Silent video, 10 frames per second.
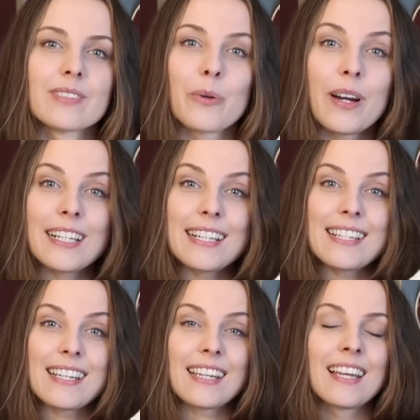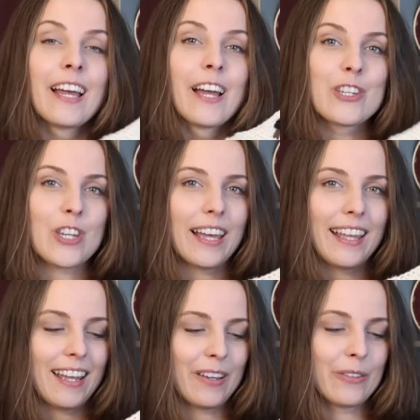quite easy, check
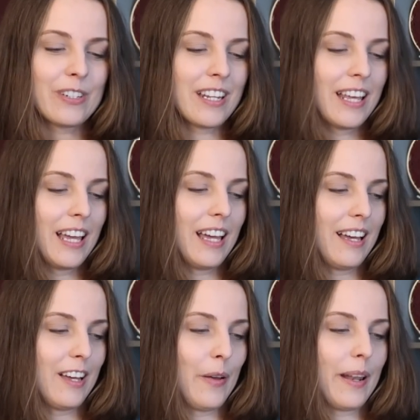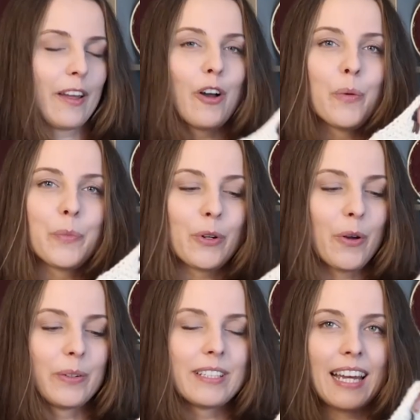it out. Uh, and I hope you're
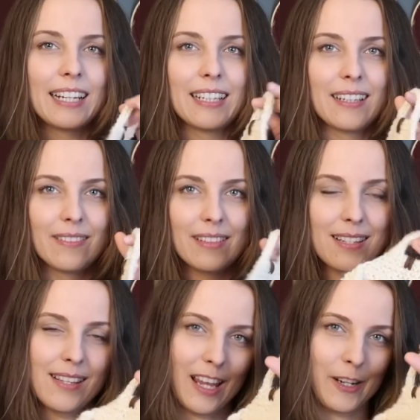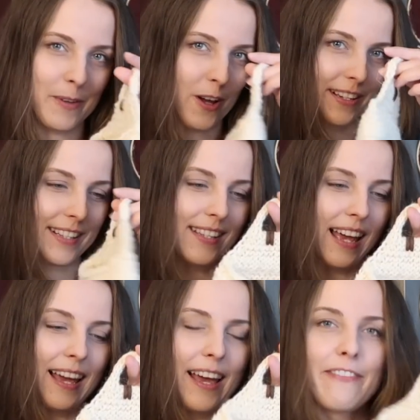going to get a, uh, the same nice
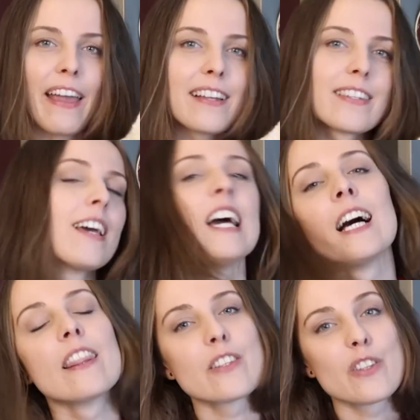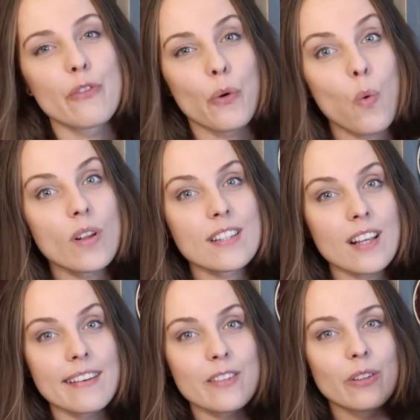uh, effect. This is for one
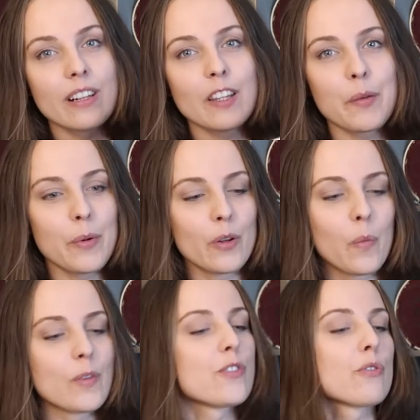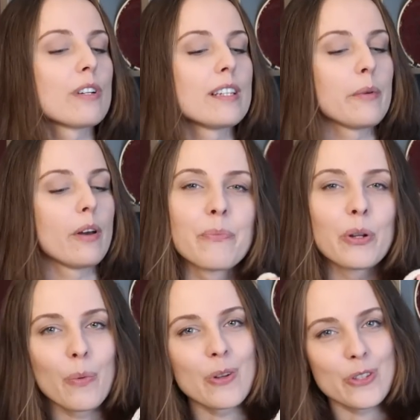size only, but once you read,
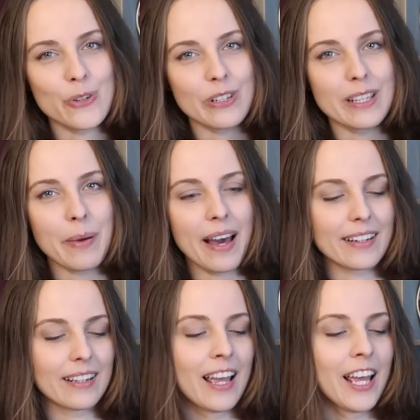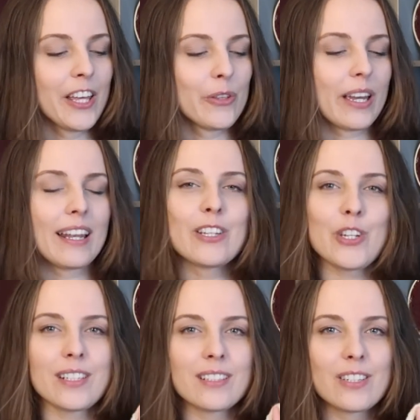but once you read the pattern, you can
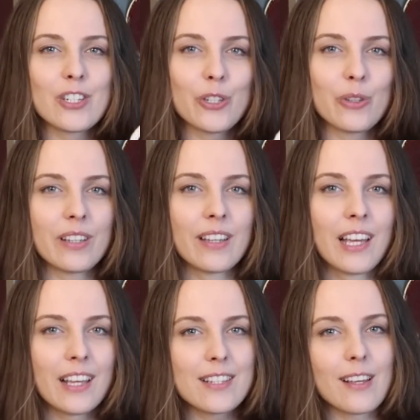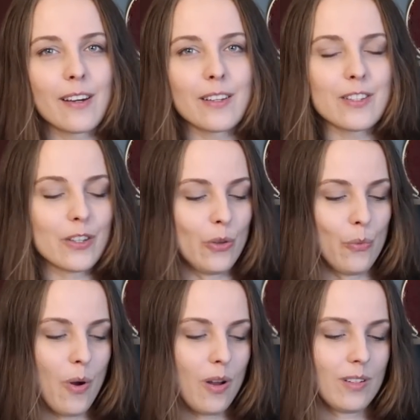adjust it to the size you
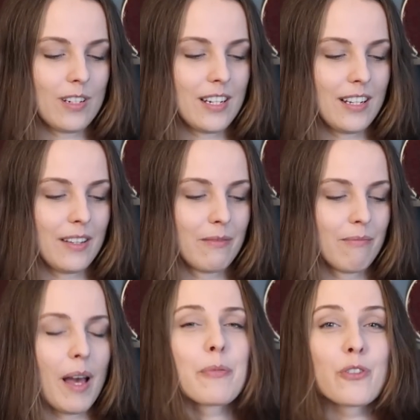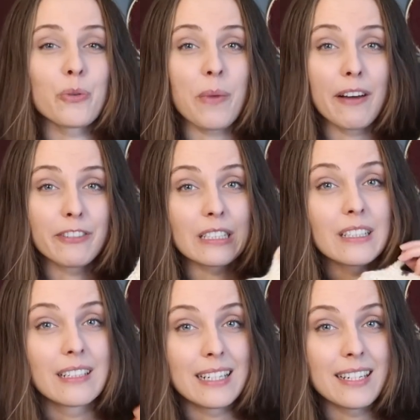want. Uh, I presume after
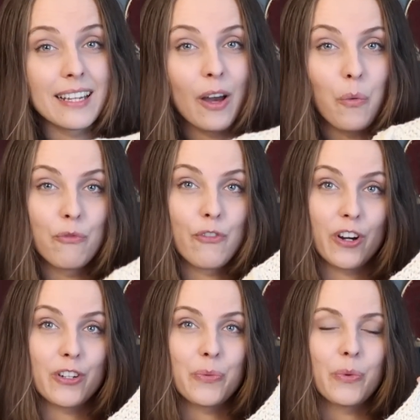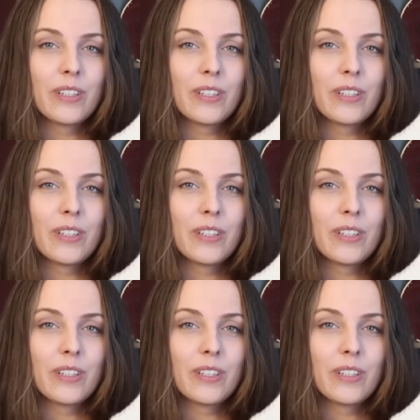knitting a first